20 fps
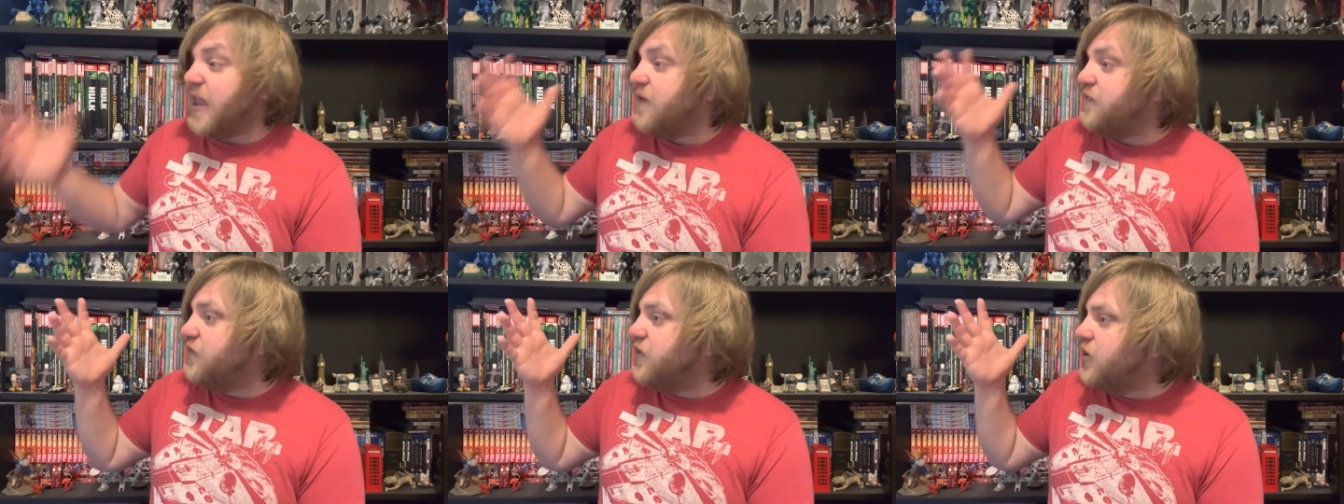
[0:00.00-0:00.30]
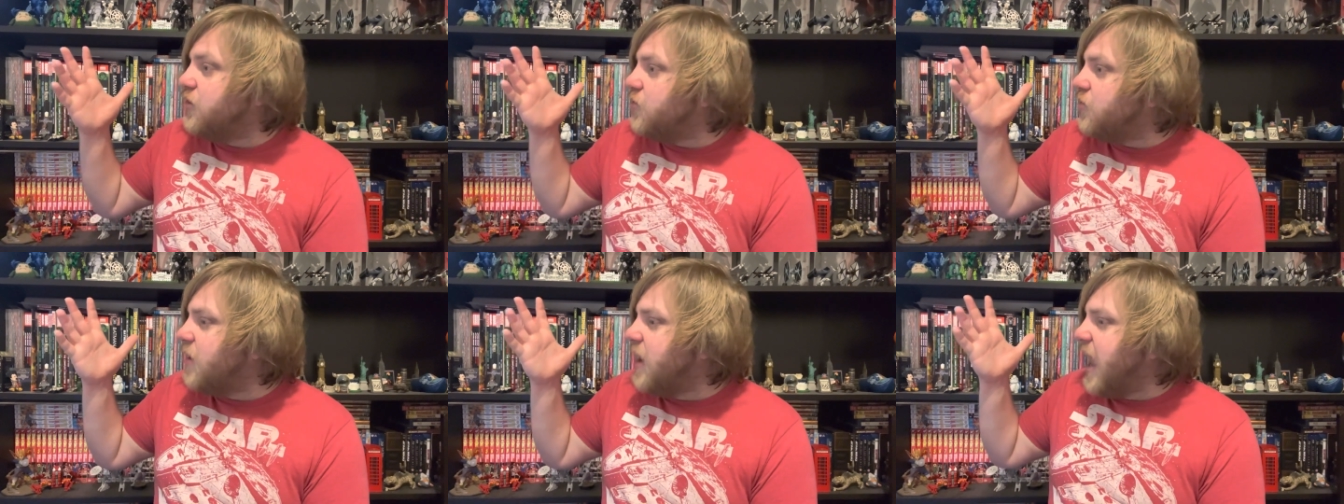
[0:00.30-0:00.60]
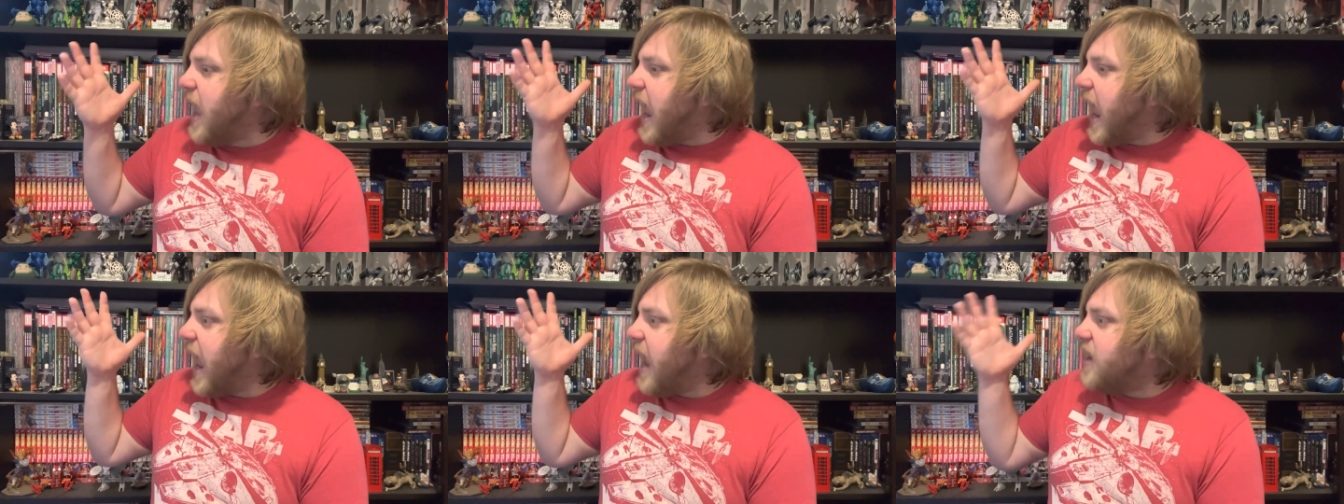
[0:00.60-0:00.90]
If you
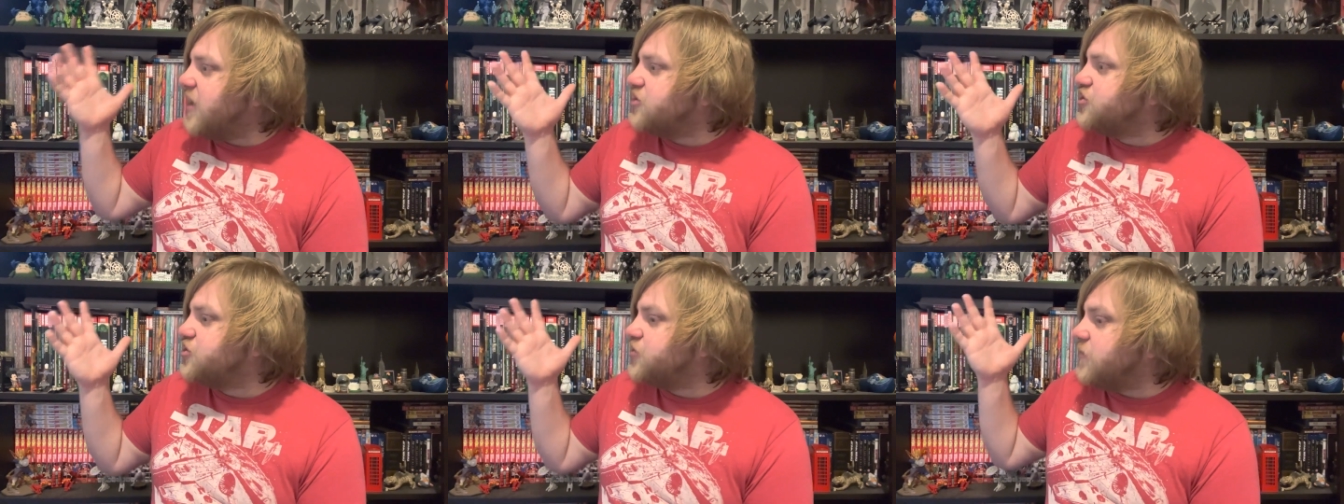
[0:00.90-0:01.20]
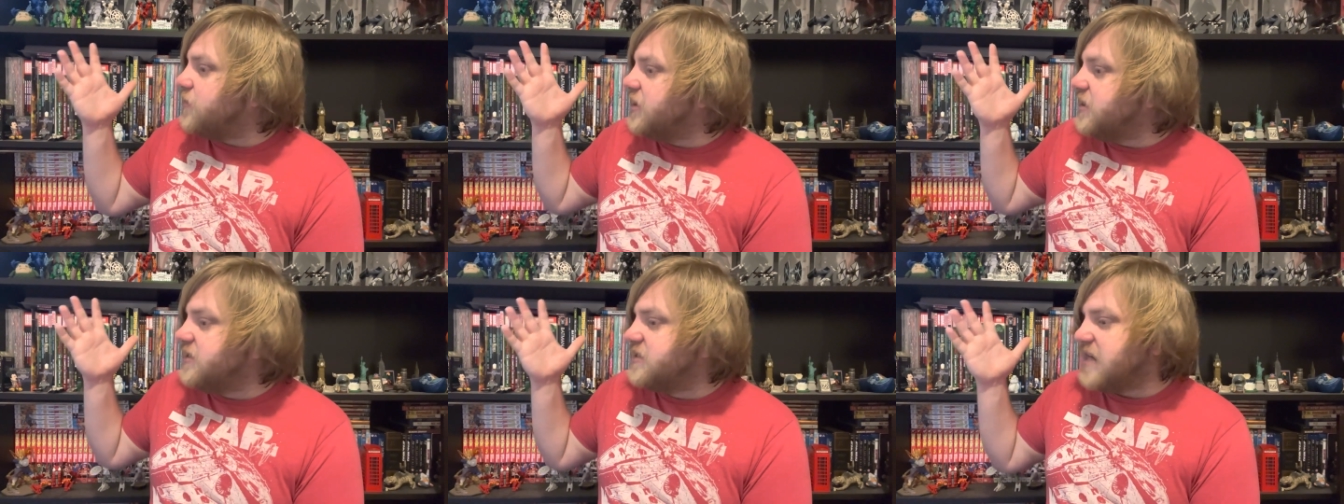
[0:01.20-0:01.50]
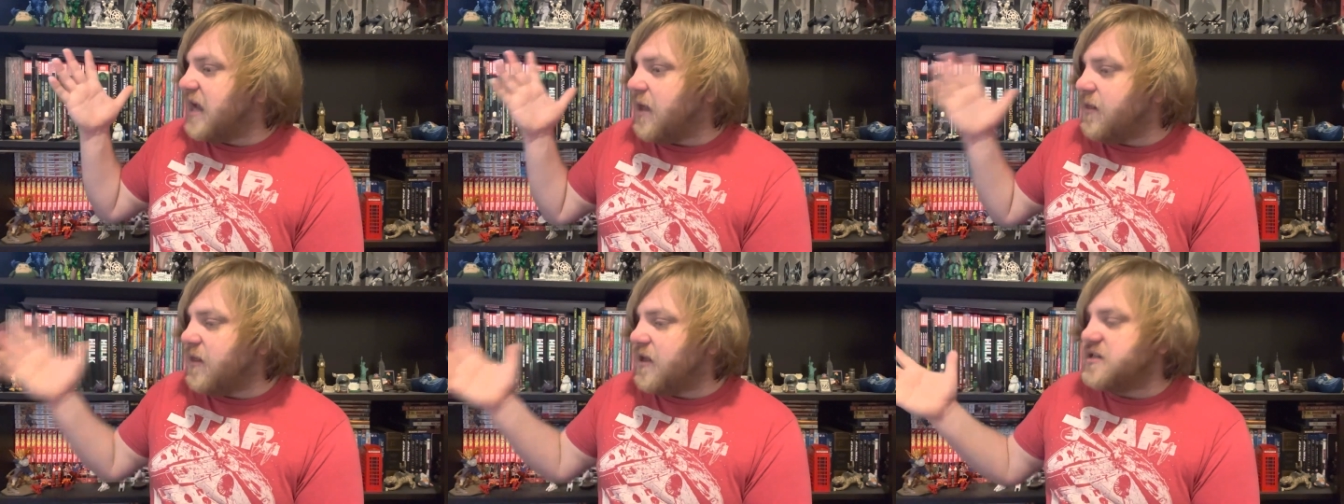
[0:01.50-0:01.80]
actually
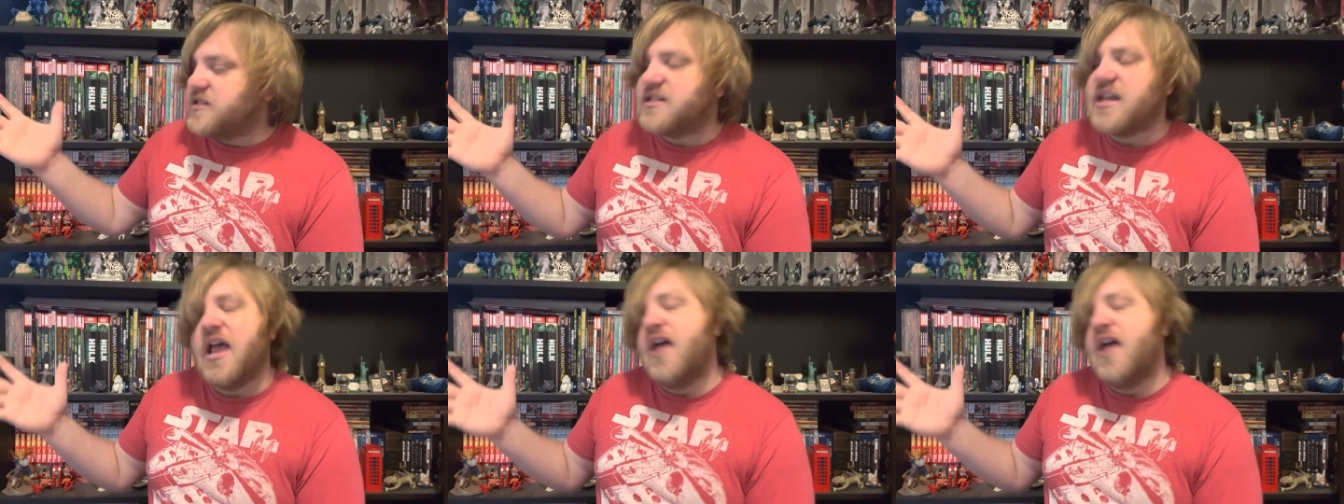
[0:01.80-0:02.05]
tell us